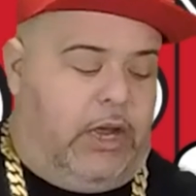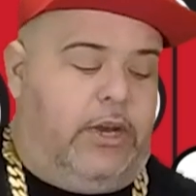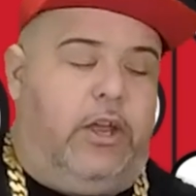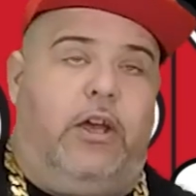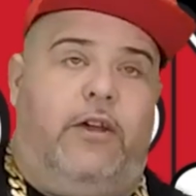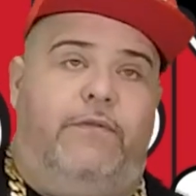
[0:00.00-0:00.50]

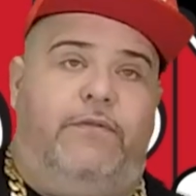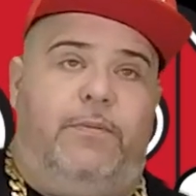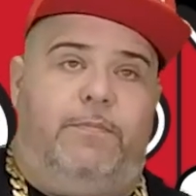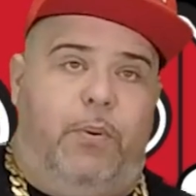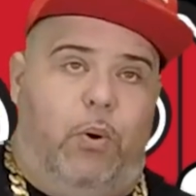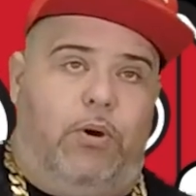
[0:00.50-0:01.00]
done of
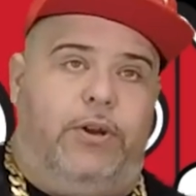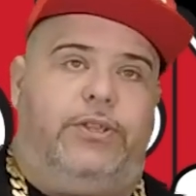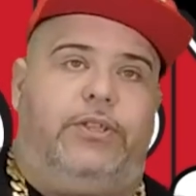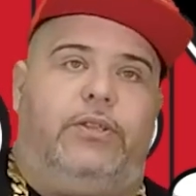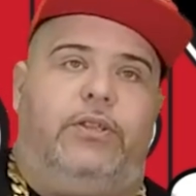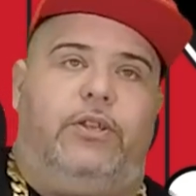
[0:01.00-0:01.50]
the
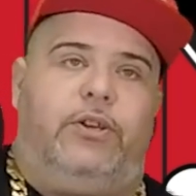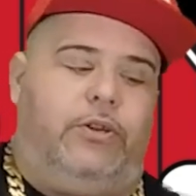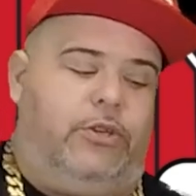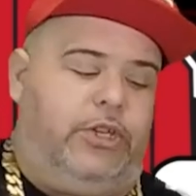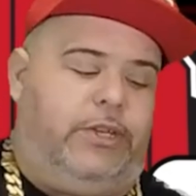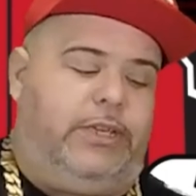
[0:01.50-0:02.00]
boards.
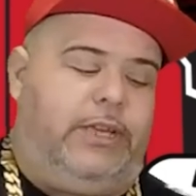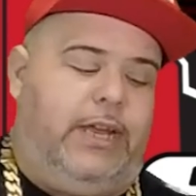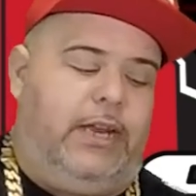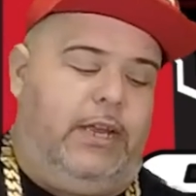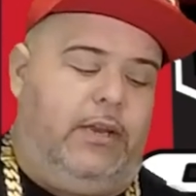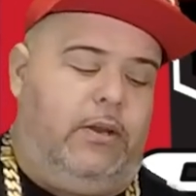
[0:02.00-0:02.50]
They're just
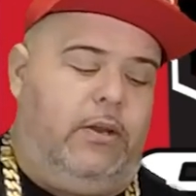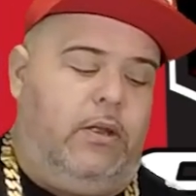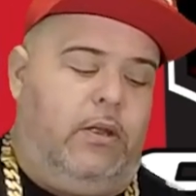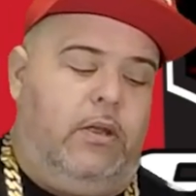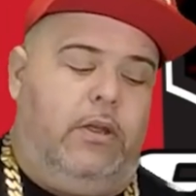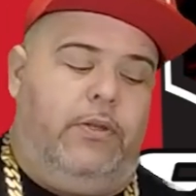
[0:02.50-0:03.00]
getting
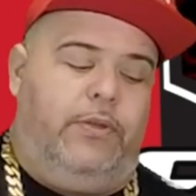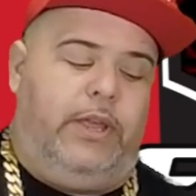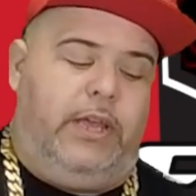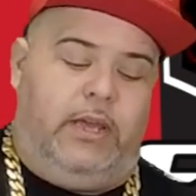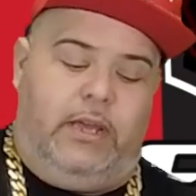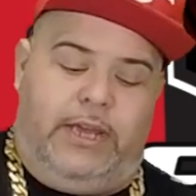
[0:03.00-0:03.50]

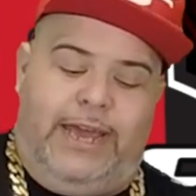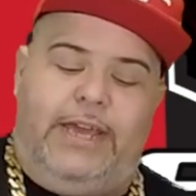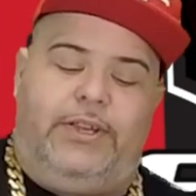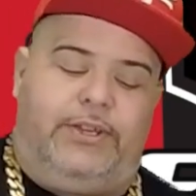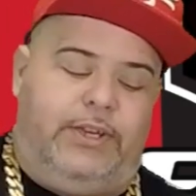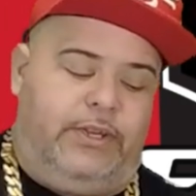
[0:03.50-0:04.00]
the
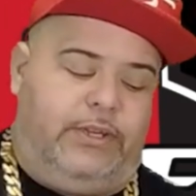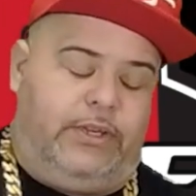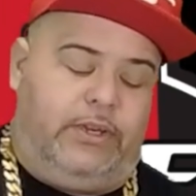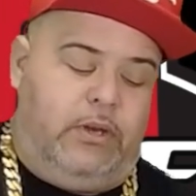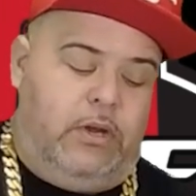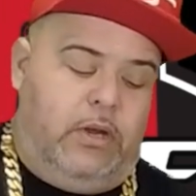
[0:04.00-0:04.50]

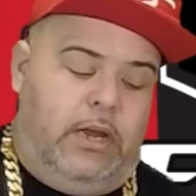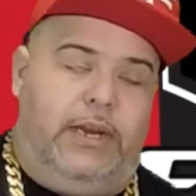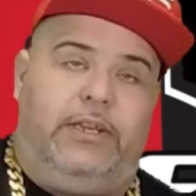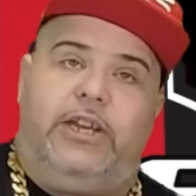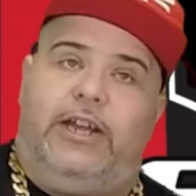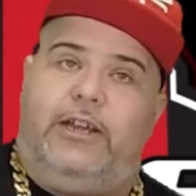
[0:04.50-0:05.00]
cases,
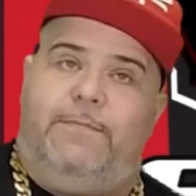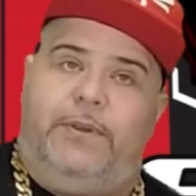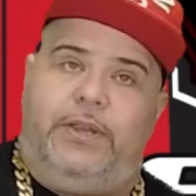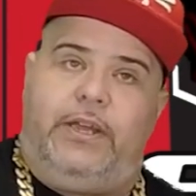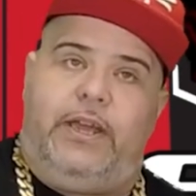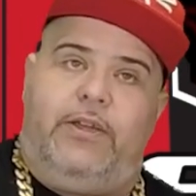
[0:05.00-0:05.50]
and it's gotta get
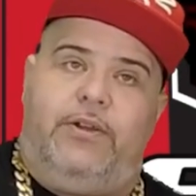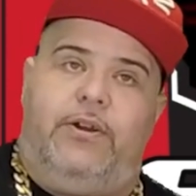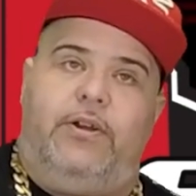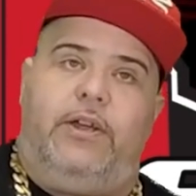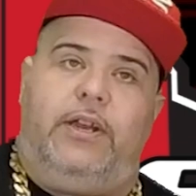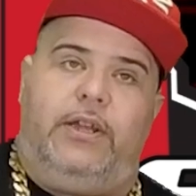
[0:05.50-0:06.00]
put
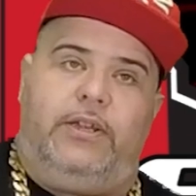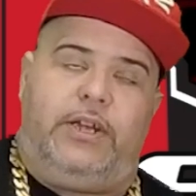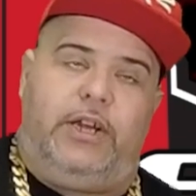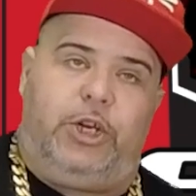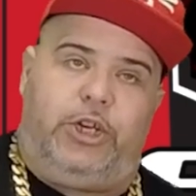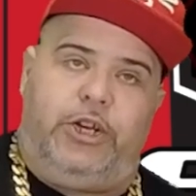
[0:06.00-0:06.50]
together, and then it's
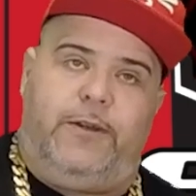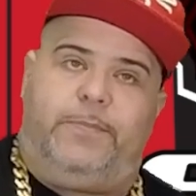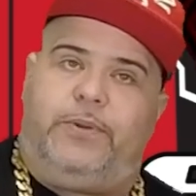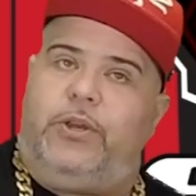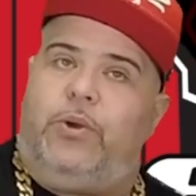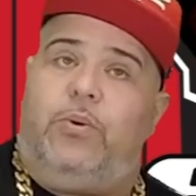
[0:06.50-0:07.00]
gotta
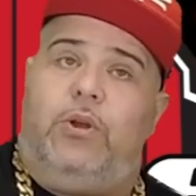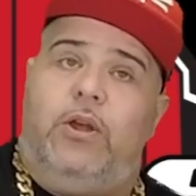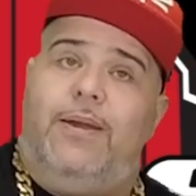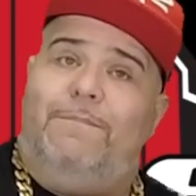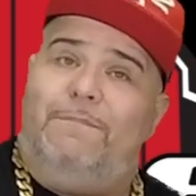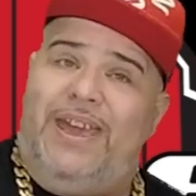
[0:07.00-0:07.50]
ship. So
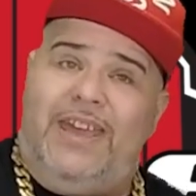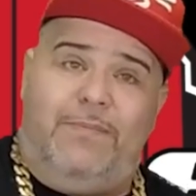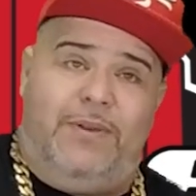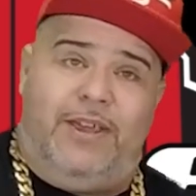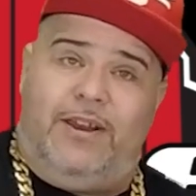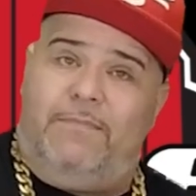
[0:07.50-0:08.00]

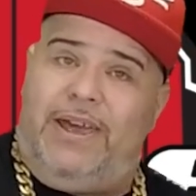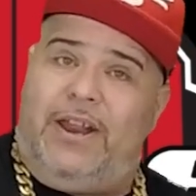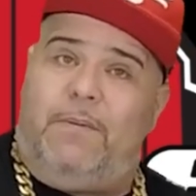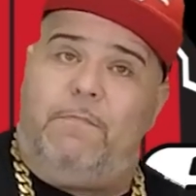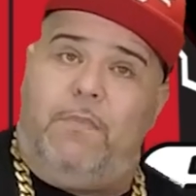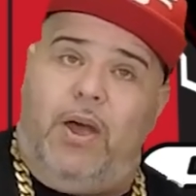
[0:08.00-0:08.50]
maybe in
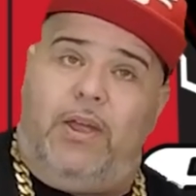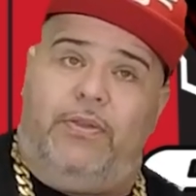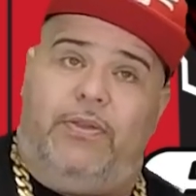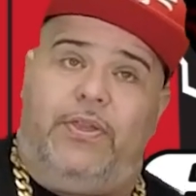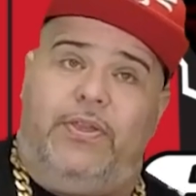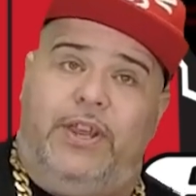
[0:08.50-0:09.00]
about a
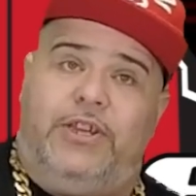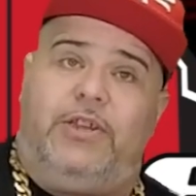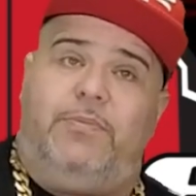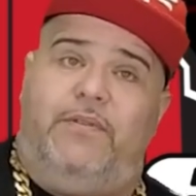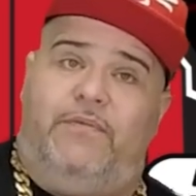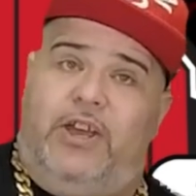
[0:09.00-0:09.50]
month, these
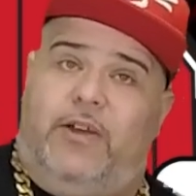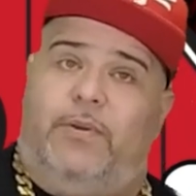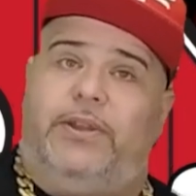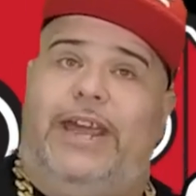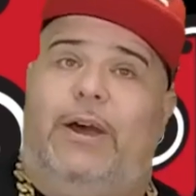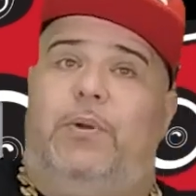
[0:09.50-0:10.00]
are gonna be
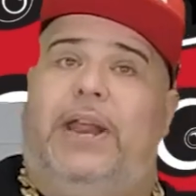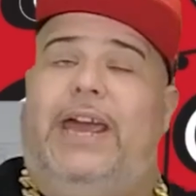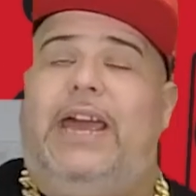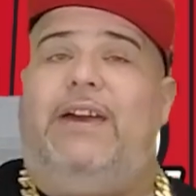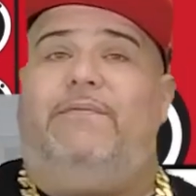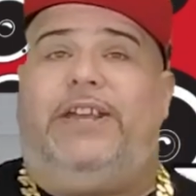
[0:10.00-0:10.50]
available. Now, when
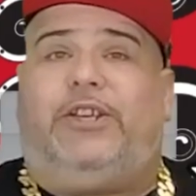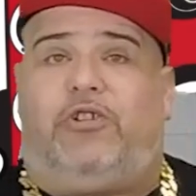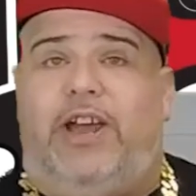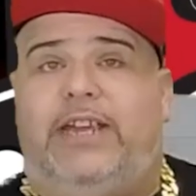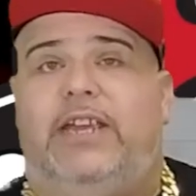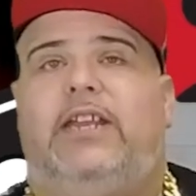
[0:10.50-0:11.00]
I have a
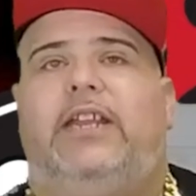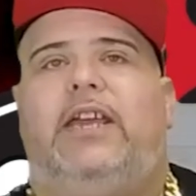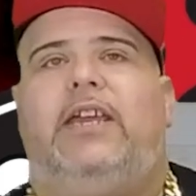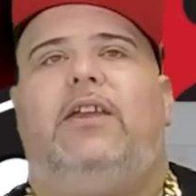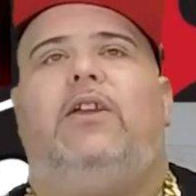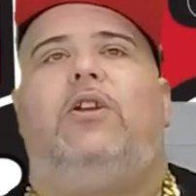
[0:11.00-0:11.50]
tracking
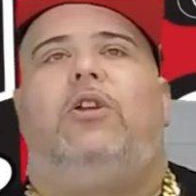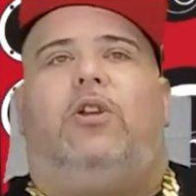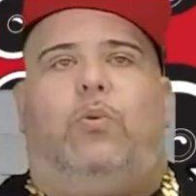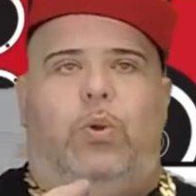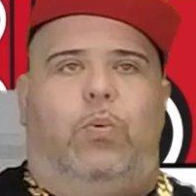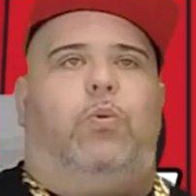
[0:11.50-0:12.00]
date,
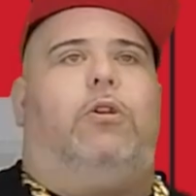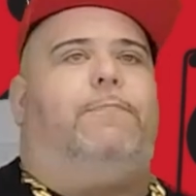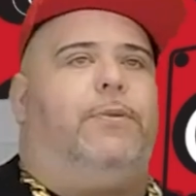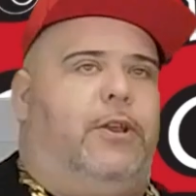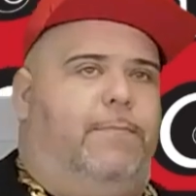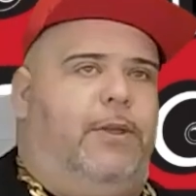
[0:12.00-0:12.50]
we will
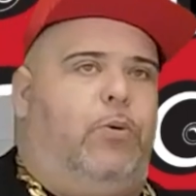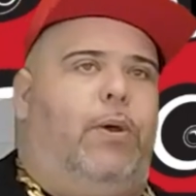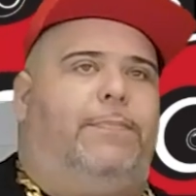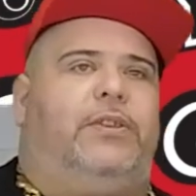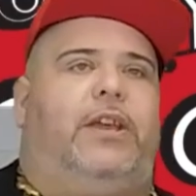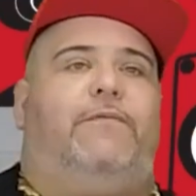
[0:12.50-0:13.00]
put up on the
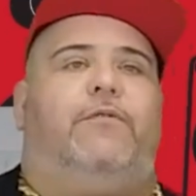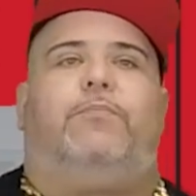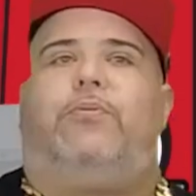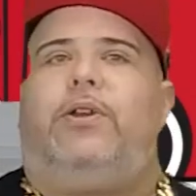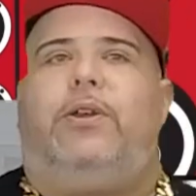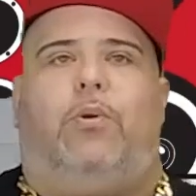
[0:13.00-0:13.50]
website for
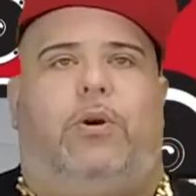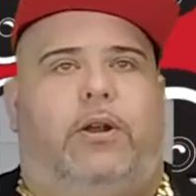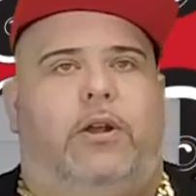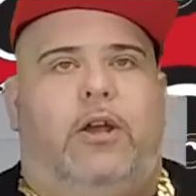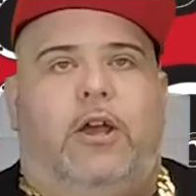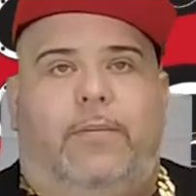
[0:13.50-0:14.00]

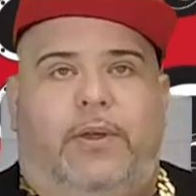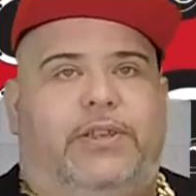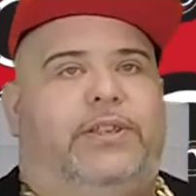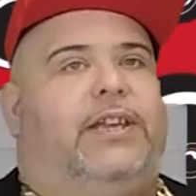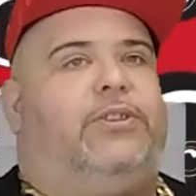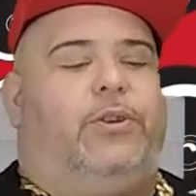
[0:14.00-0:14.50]
pre-order,
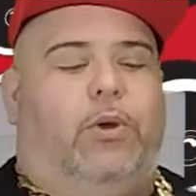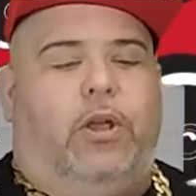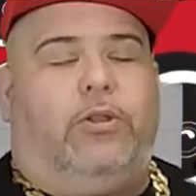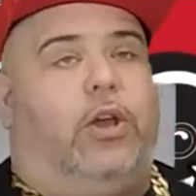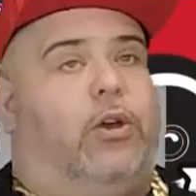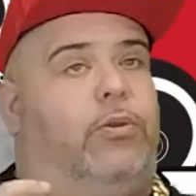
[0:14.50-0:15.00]
because as you
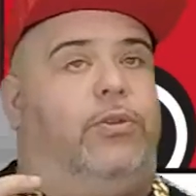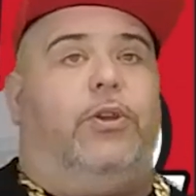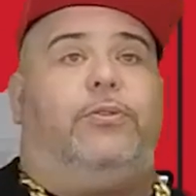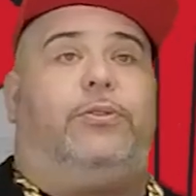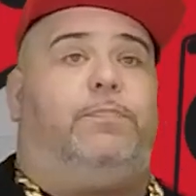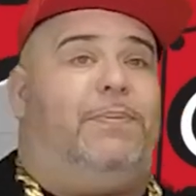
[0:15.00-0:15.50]
all know,
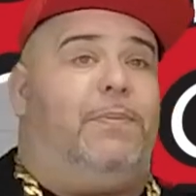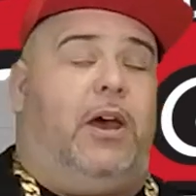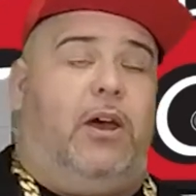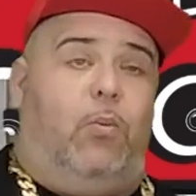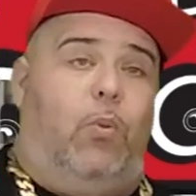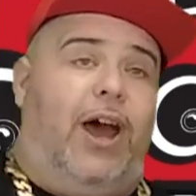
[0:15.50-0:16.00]
those
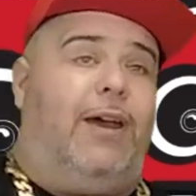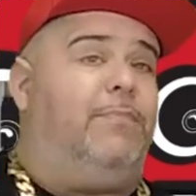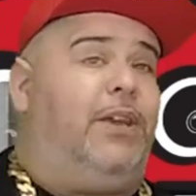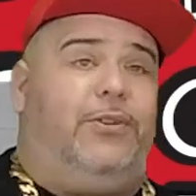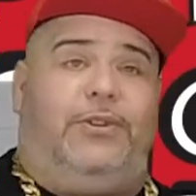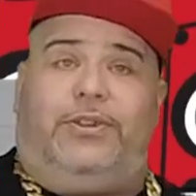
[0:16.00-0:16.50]
watt
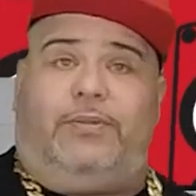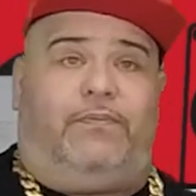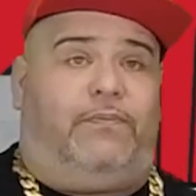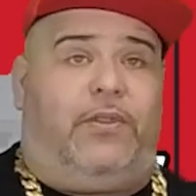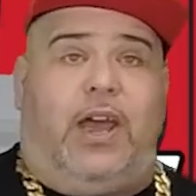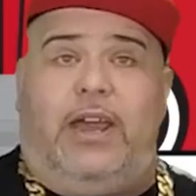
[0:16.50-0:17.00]
meters
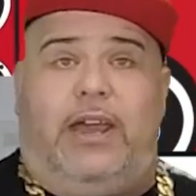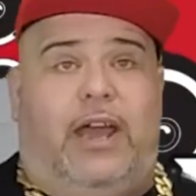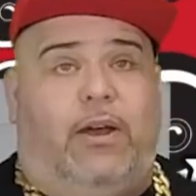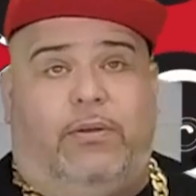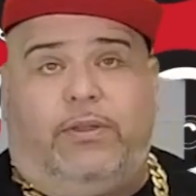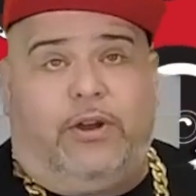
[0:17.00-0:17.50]
fly
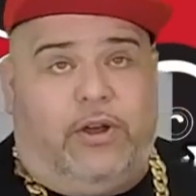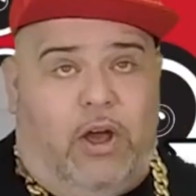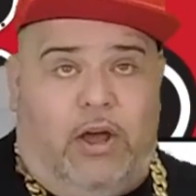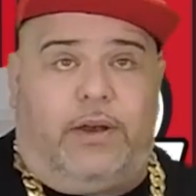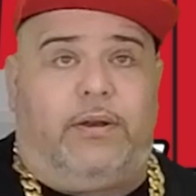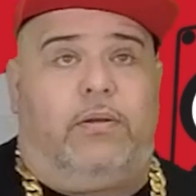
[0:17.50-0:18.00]
out, they're
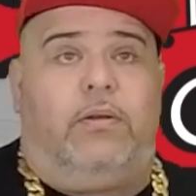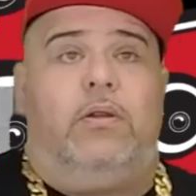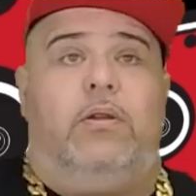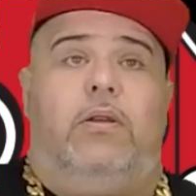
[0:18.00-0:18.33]
gone.